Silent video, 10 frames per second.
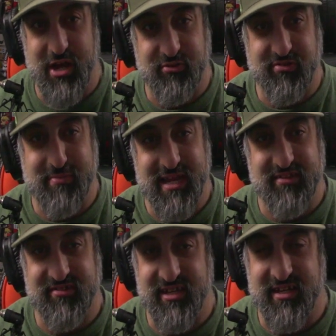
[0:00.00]
was
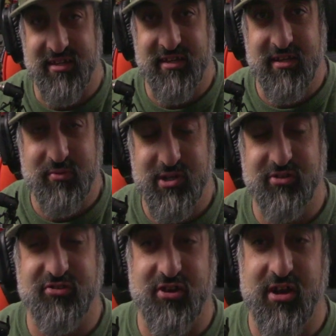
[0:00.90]
amazing. We
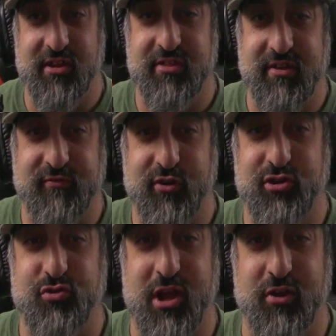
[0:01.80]
just saw the
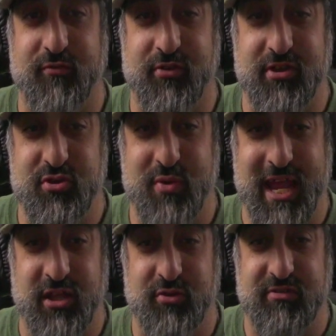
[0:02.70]
first trailer for the new
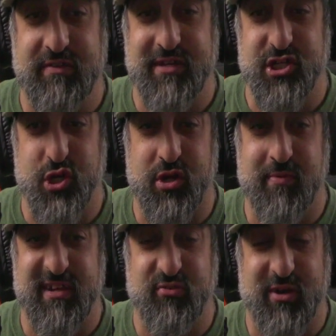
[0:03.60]
Halo TV show
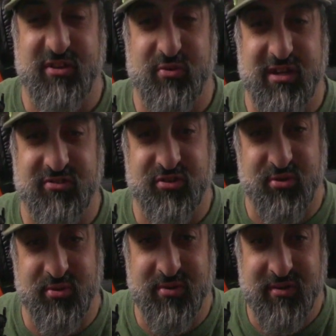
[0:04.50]
coming
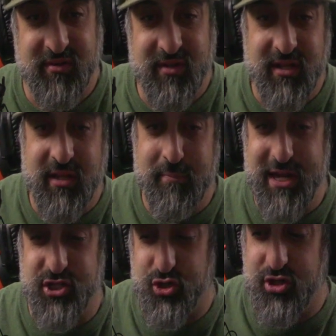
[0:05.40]
2022.
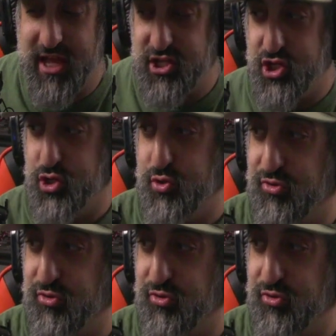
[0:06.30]
Make sure that you do